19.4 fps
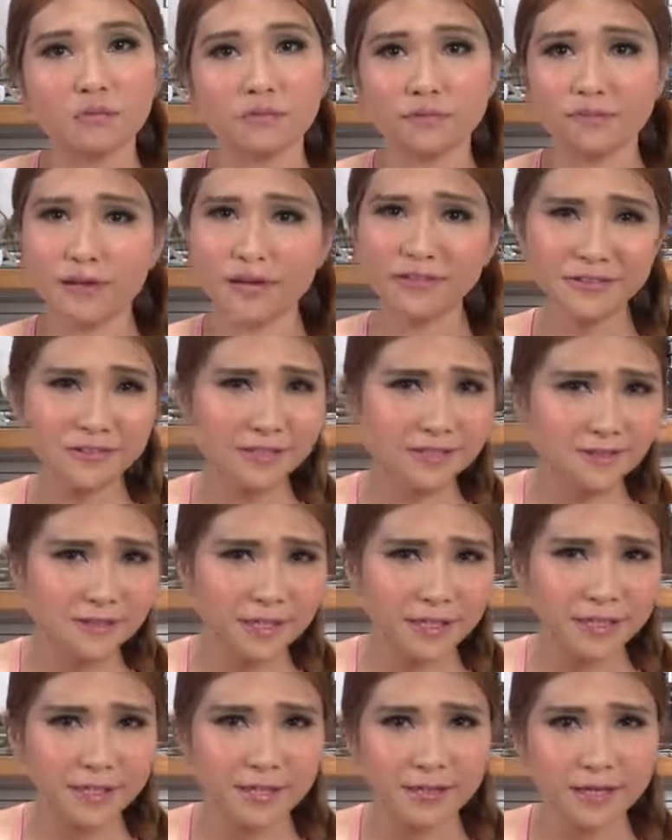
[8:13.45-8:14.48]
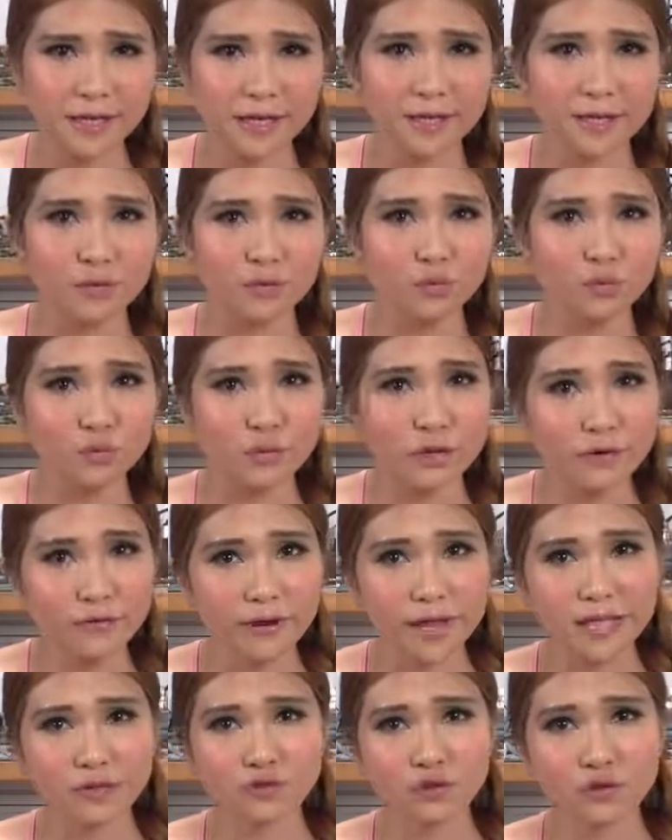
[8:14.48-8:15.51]
with the understanding that a real
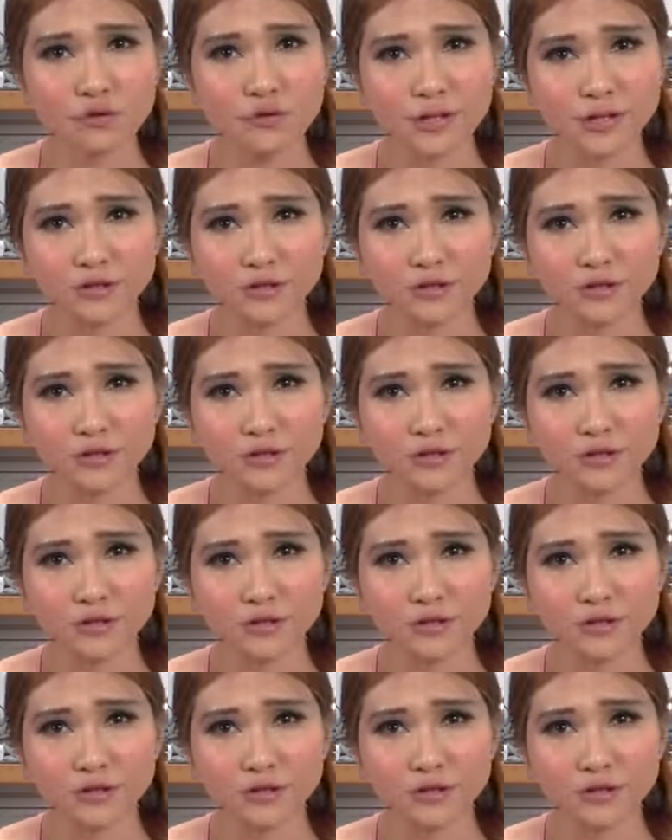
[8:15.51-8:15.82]
electrical